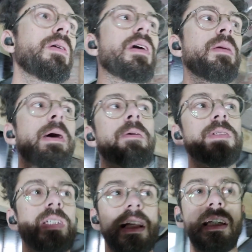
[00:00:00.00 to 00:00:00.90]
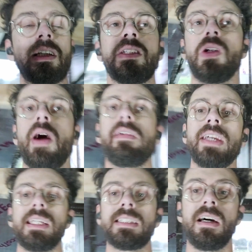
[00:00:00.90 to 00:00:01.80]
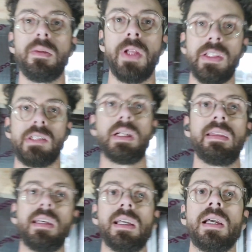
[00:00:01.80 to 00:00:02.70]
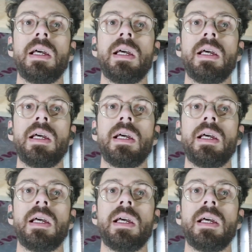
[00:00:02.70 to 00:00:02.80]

about just like not having any timelines or anything.